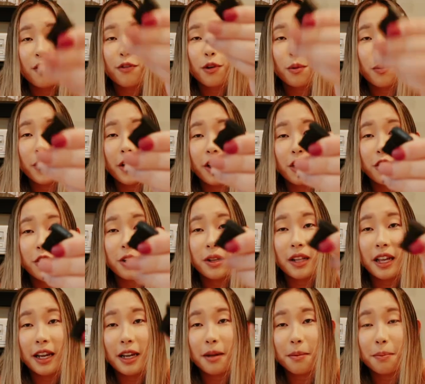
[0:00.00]
for where you can
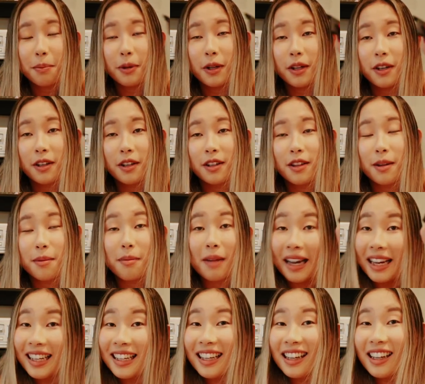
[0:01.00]
like plug the
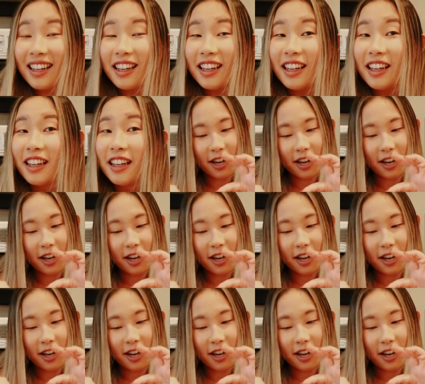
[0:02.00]
mic in.